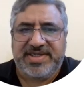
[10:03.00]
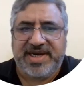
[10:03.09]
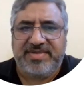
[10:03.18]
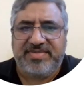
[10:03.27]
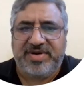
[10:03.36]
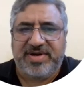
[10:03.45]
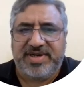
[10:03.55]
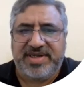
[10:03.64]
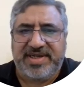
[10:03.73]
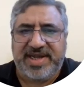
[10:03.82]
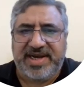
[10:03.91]
Channel
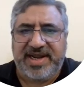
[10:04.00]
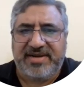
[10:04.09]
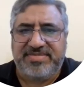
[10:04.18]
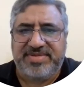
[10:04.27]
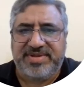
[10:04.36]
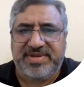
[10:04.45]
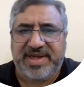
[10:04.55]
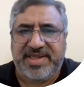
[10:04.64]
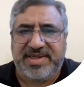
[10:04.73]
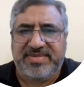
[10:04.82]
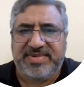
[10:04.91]
modeling can help
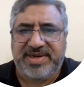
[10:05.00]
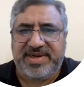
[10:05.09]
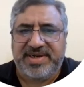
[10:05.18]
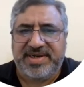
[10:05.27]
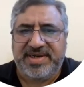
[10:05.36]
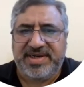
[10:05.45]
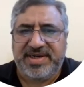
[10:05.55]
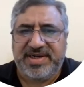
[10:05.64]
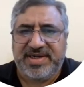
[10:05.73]
estimate the